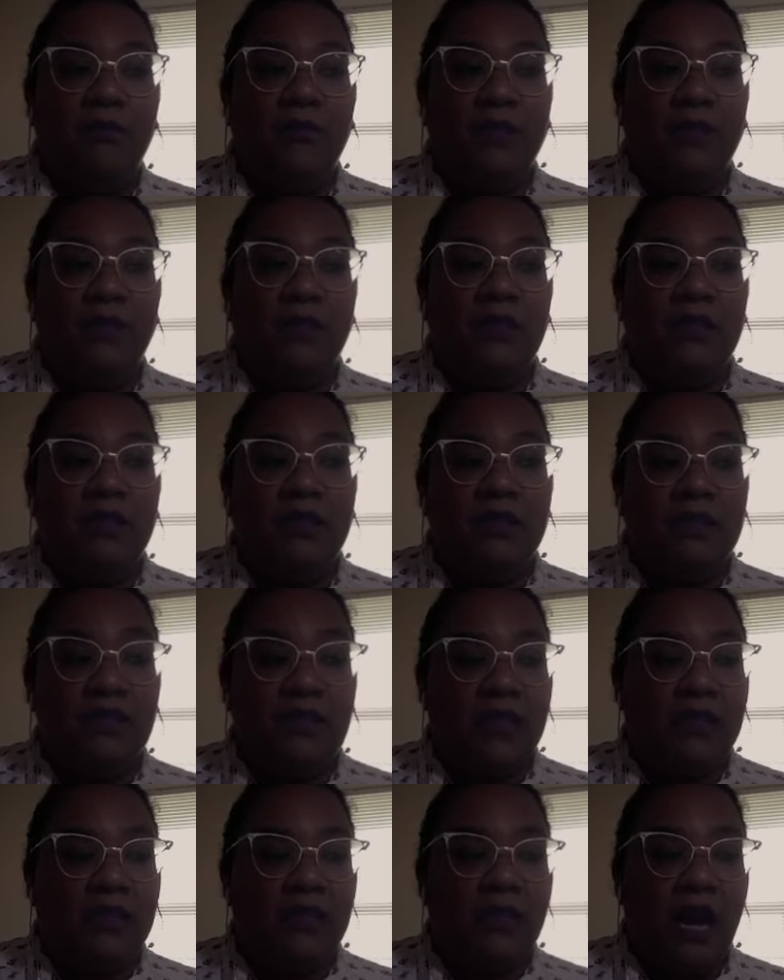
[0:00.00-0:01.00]
it's
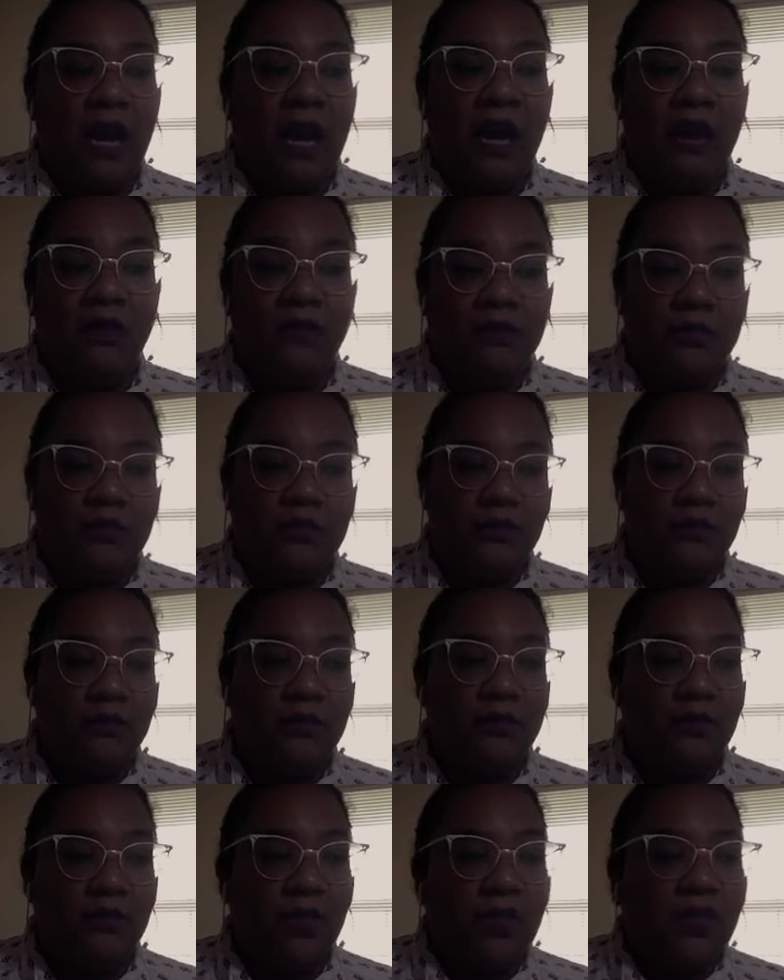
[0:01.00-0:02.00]
seen in how
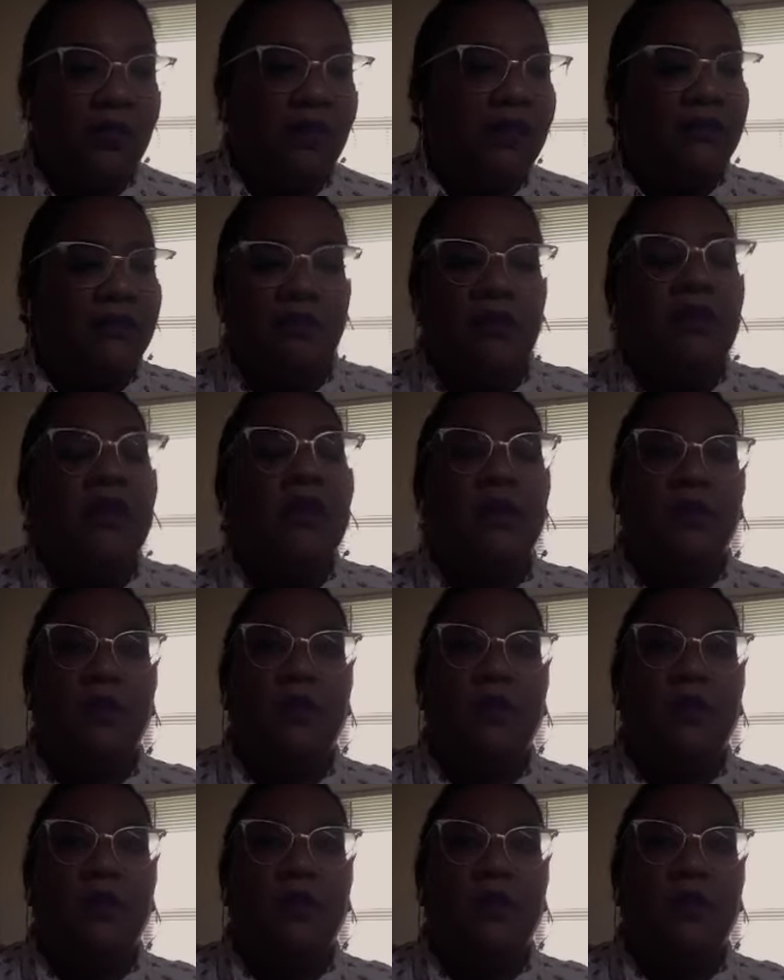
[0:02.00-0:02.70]
you, like, the little